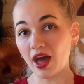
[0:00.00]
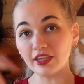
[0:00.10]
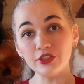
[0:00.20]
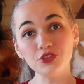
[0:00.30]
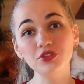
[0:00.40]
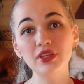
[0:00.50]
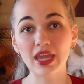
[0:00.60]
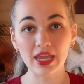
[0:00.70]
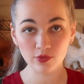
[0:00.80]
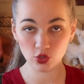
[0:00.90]
I
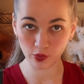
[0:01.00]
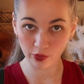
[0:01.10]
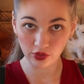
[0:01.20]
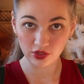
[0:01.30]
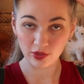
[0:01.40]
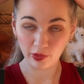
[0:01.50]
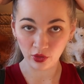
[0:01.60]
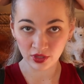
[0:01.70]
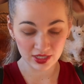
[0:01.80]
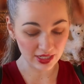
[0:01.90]
usually aim to put the
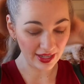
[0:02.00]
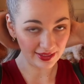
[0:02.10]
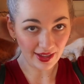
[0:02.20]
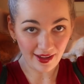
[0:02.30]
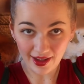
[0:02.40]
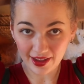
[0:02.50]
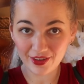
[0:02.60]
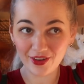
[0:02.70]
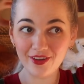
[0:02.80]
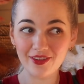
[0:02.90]
ponytail
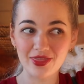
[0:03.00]
higher